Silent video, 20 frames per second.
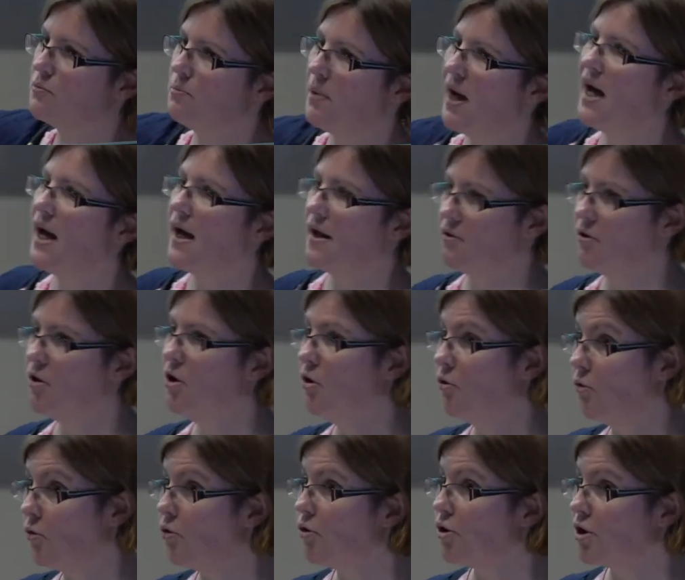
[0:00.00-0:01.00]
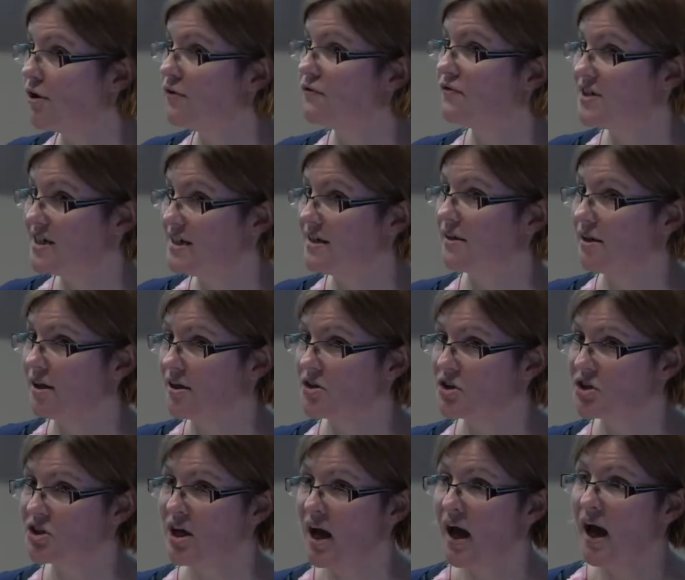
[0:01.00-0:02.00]
pen all over
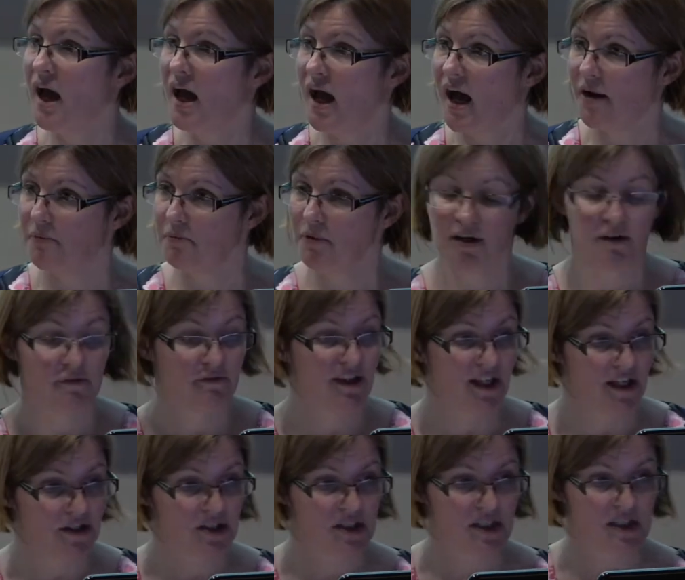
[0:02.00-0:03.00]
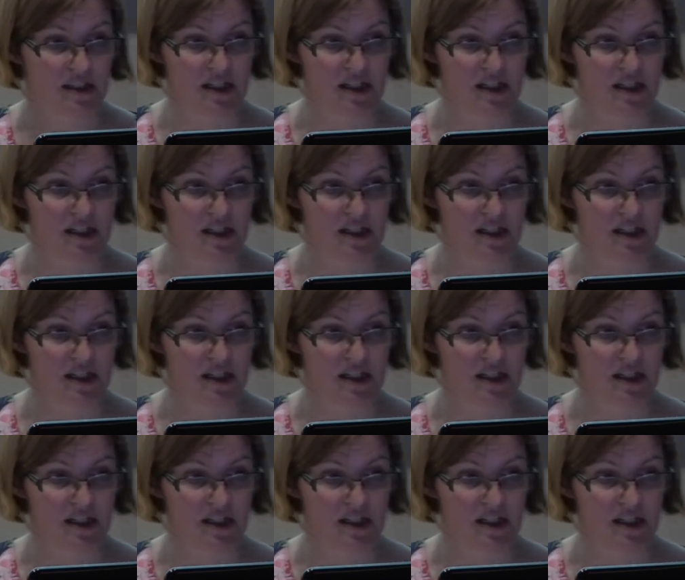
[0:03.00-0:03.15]
Delius? And one of the answers